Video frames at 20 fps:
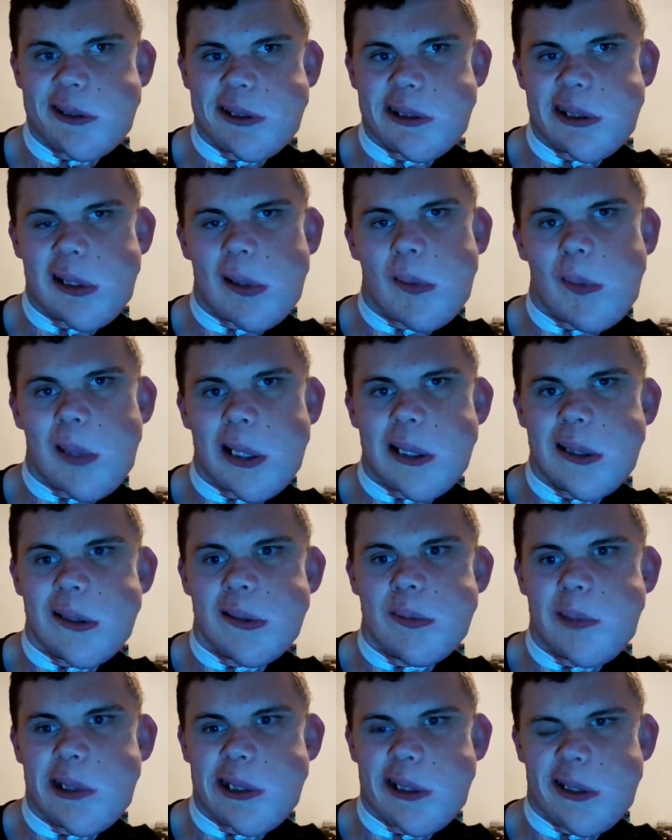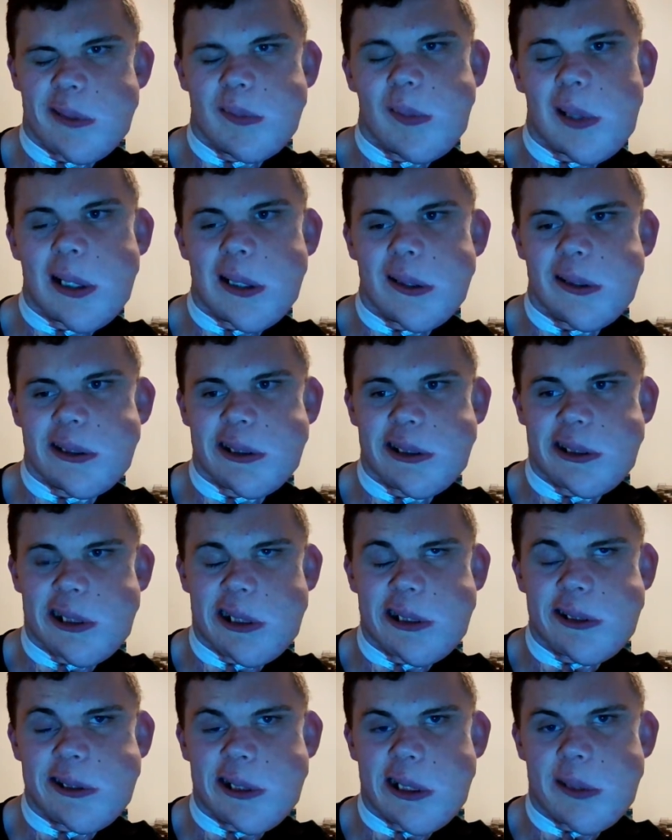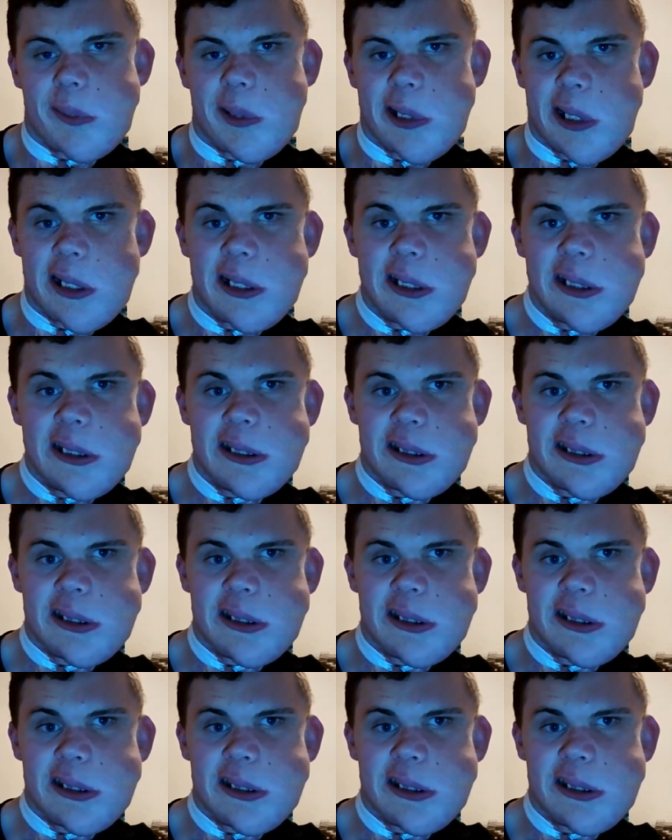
deal where he is able to.